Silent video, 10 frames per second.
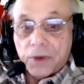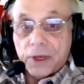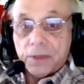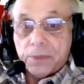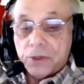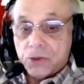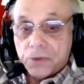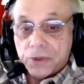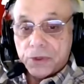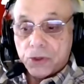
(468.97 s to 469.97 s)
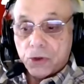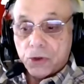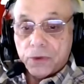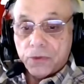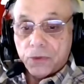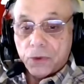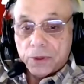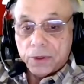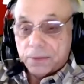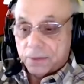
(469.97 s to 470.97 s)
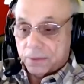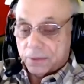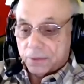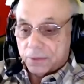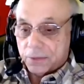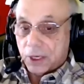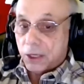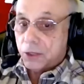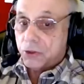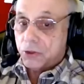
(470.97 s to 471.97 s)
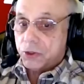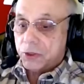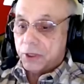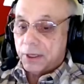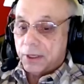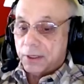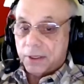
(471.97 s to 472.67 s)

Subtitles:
Invite a bunch of us over for lunch and